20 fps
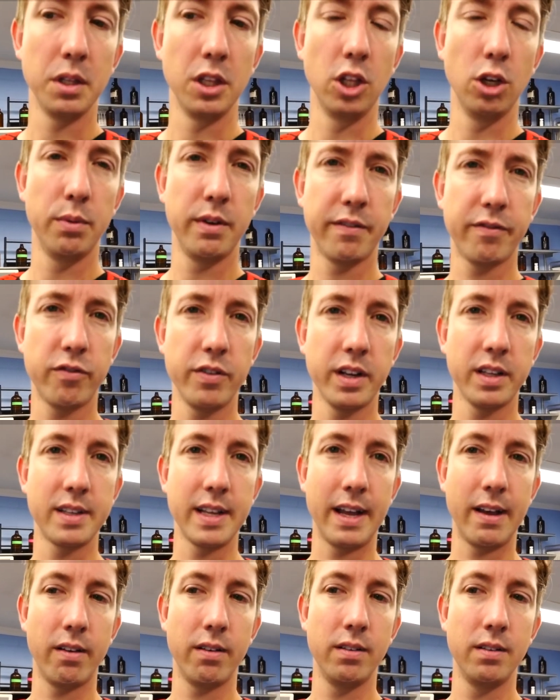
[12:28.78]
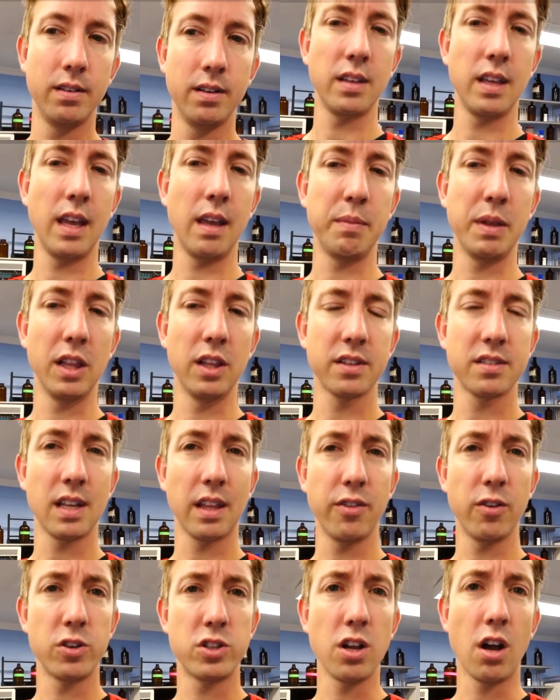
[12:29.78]
A little bit freaked out. I mean, it looks like
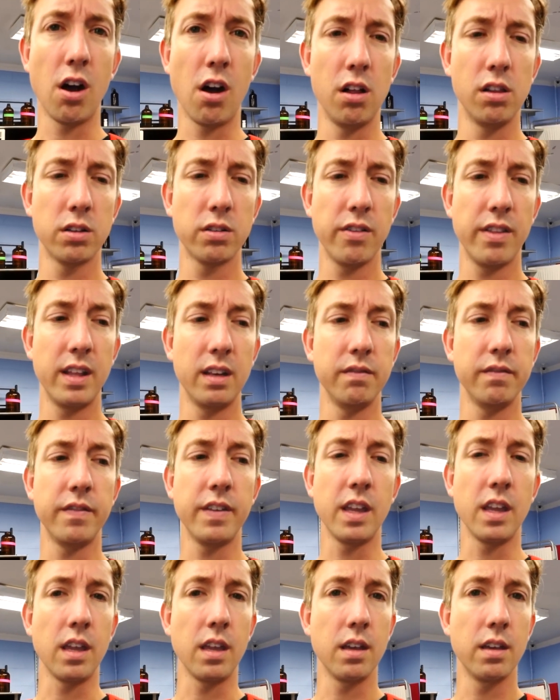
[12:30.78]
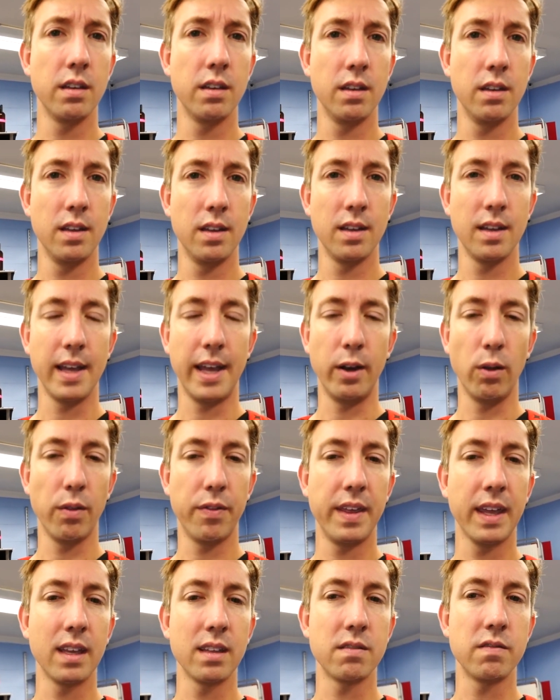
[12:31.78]
they're taller than V. I don't
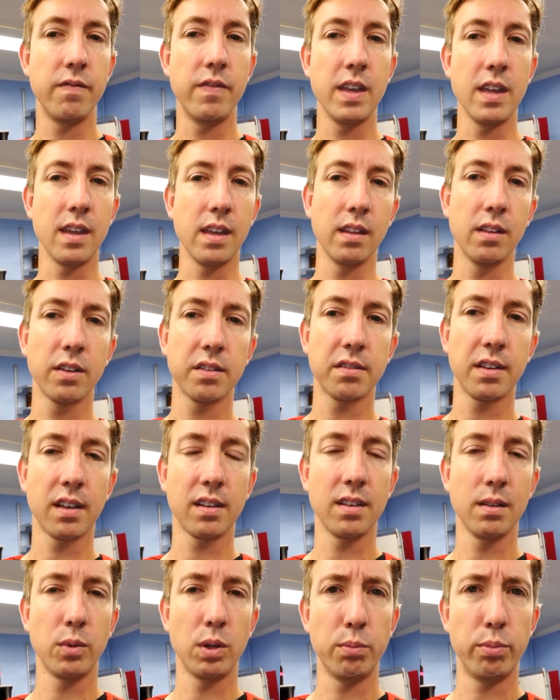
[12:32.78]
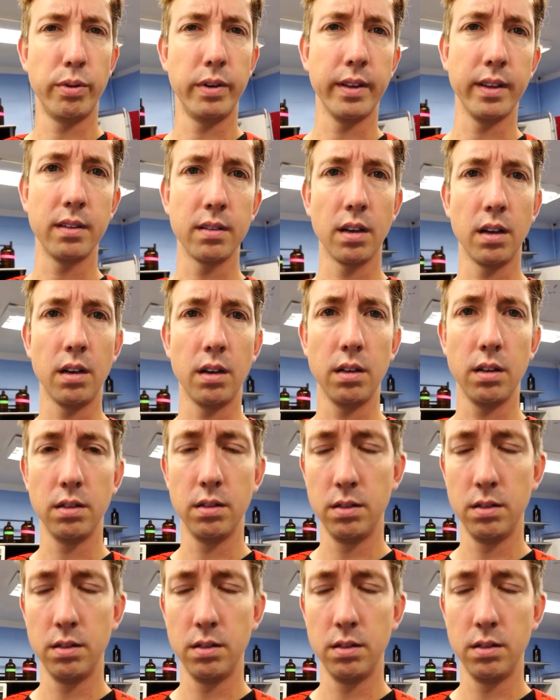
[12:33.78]
think it's V. It looks like someone pretty tall.